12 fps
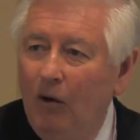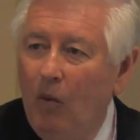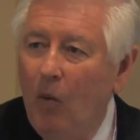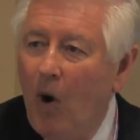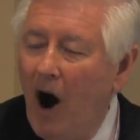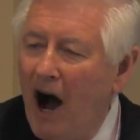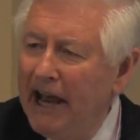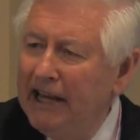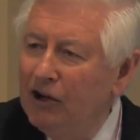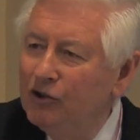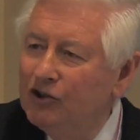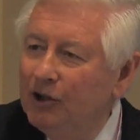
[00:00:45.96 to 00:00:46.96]
Why
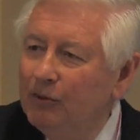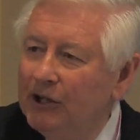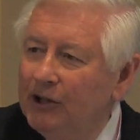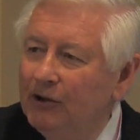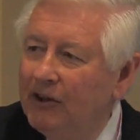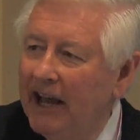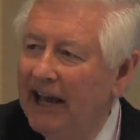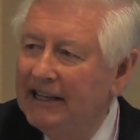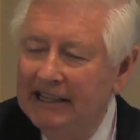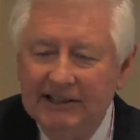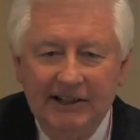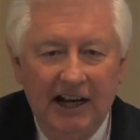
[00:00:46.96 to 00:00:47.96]
he or she would do
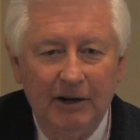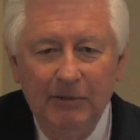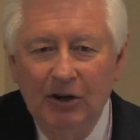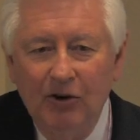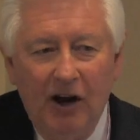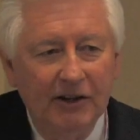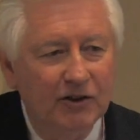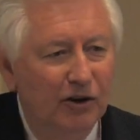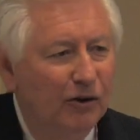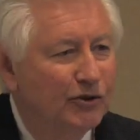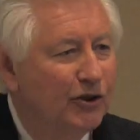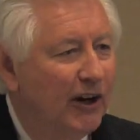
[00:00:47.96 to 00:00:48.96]
that, it's got to be
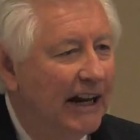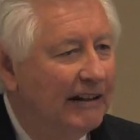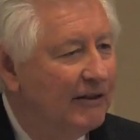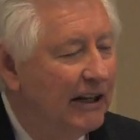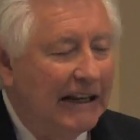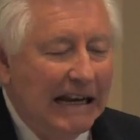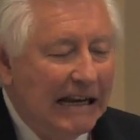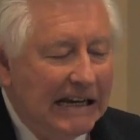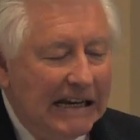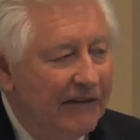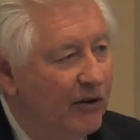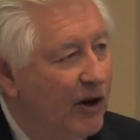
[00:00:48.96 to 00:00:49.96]
cross-culture, out of
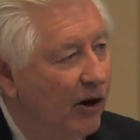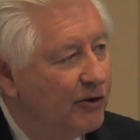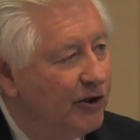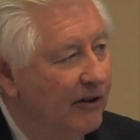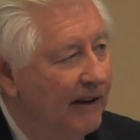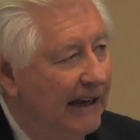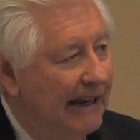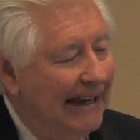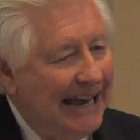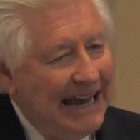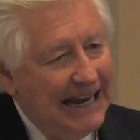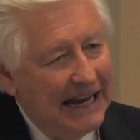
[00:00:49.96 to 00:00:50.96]
either culture,
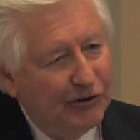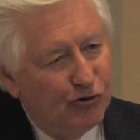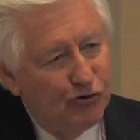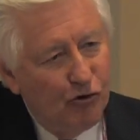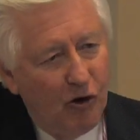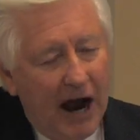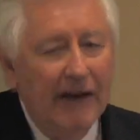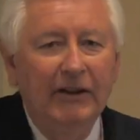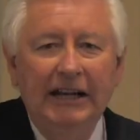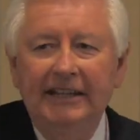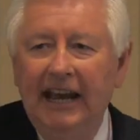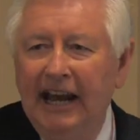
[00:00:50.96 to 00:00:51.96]
and then drive
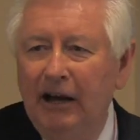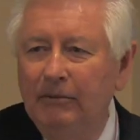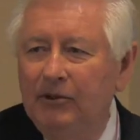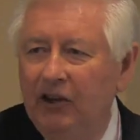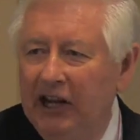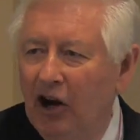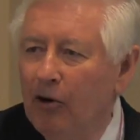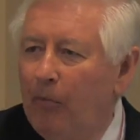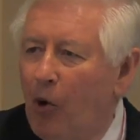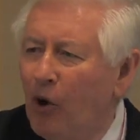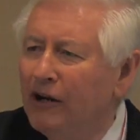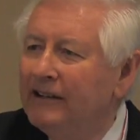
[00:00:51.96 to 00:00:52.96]
that cab to the
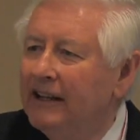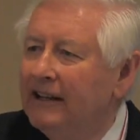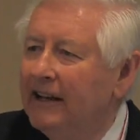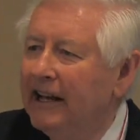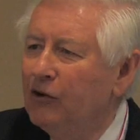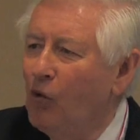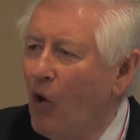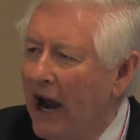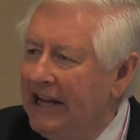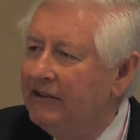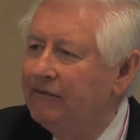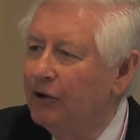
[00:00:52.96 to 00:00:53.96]
airport and
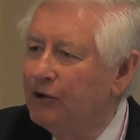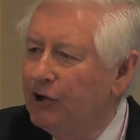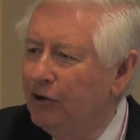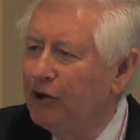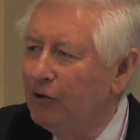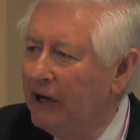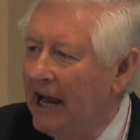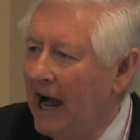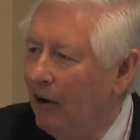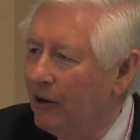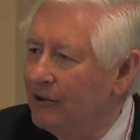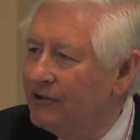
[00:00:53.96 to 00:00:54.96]
wait for 2 or 3
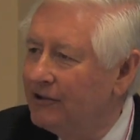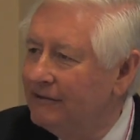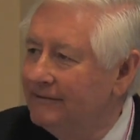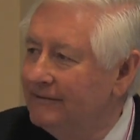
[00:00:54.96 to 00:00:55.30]
hours.